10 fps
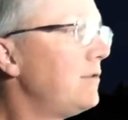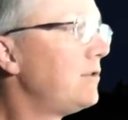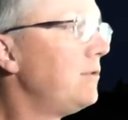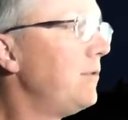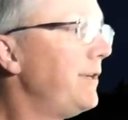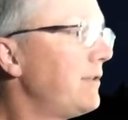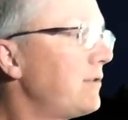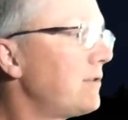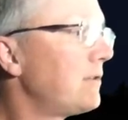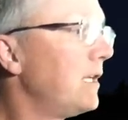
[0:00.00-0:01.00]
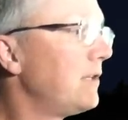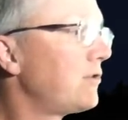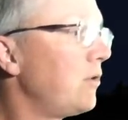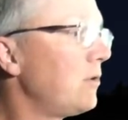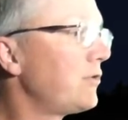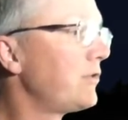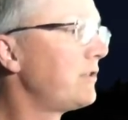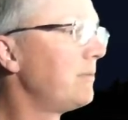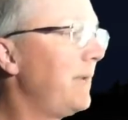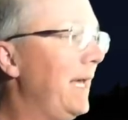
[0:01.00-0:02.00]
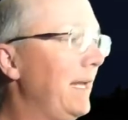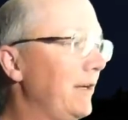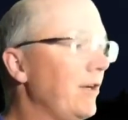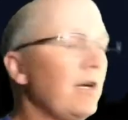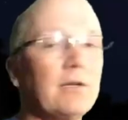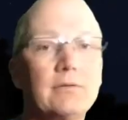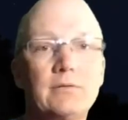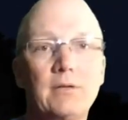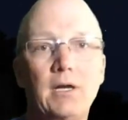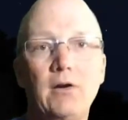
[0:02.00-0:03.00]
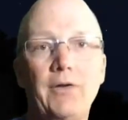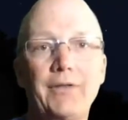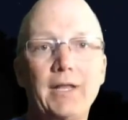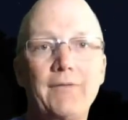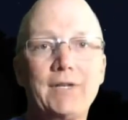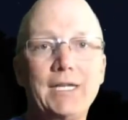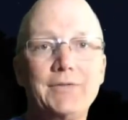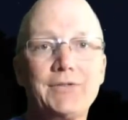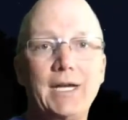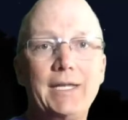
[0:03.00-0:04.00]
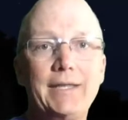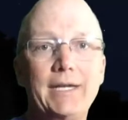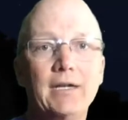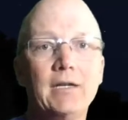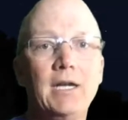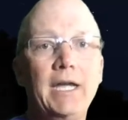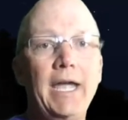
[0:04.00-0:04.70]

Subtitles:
to this solar system editor on the left-hand side there,